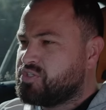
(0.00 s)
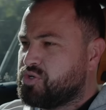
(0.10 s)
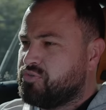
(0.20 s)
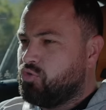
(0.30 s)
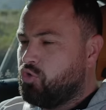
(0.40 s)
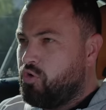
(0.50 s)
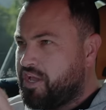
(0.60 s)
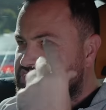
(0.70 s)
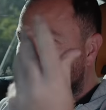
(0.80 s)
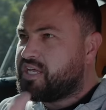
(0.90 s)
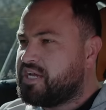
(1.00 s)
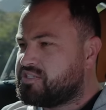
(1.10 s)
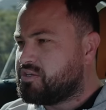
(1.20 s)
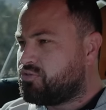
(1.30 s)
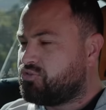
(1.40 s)
sort of
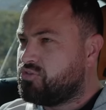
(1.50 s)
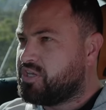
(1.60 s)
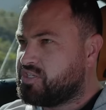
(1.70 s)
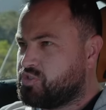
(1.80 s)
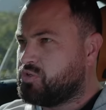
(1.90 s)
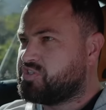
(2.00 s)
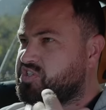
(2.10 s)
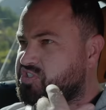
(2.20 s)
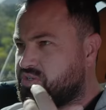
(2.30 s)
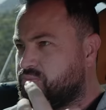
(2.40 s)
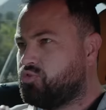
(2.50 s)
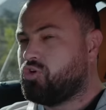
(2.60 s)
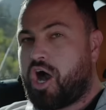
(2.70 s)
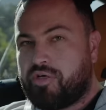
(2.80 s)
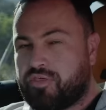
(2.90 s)
resonating through the exhaust system
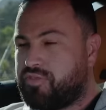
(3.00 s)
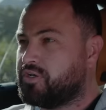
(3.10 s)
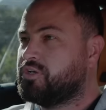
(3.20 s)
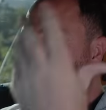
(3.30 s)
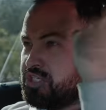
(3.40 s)
rather than